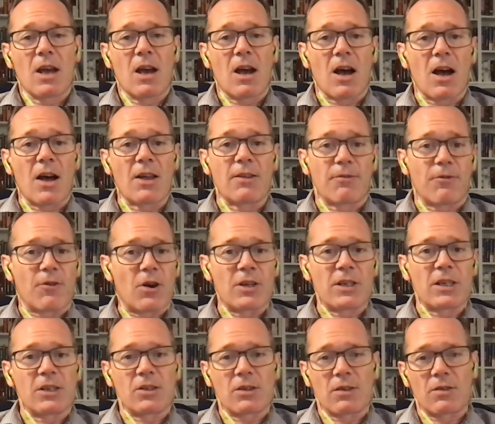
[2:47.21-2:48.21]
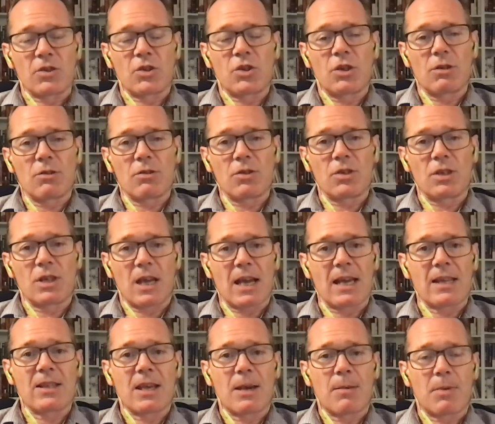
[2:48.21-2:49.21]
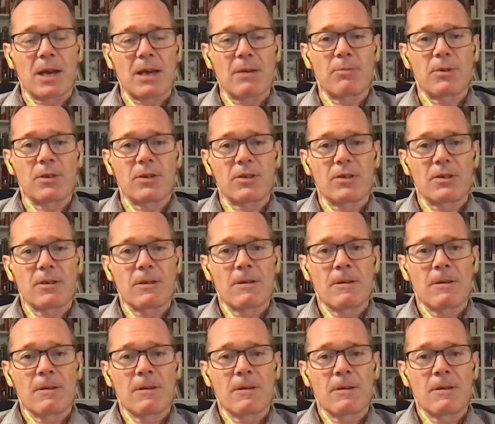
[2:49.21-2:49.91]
are the findings of the students and their papers.